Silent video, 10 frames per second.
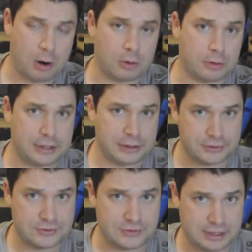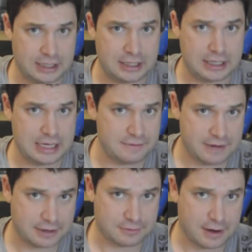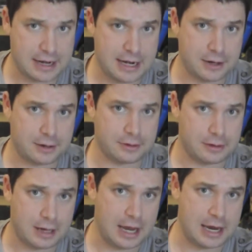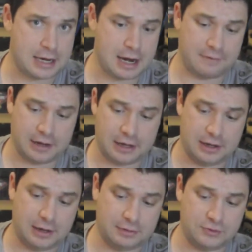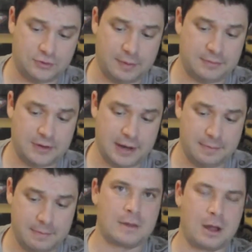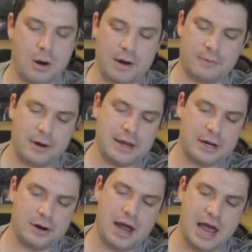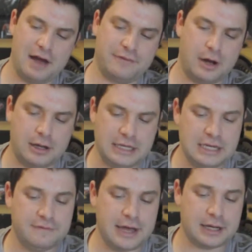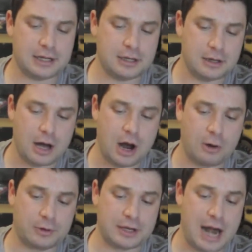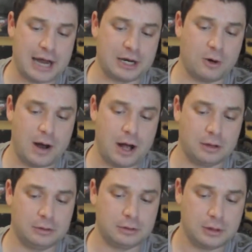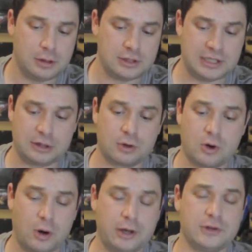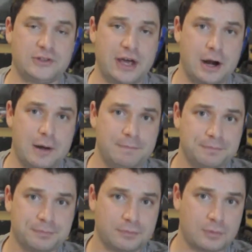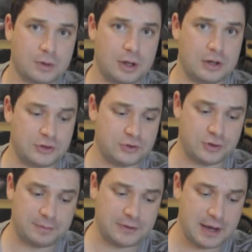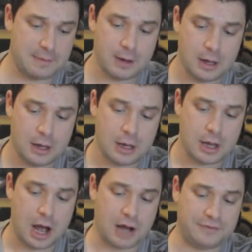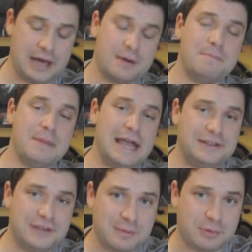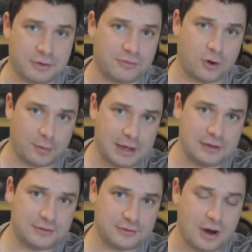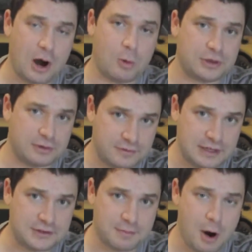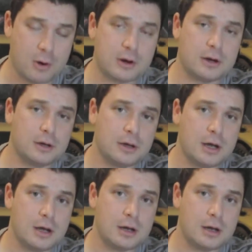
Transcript: Now, here's the E-Vic right here, and I've got a drip tip. All right, right here I have E-Vic with an IGOL single coil setup. It's a drip tip. I've had amazing performance with the VSmoke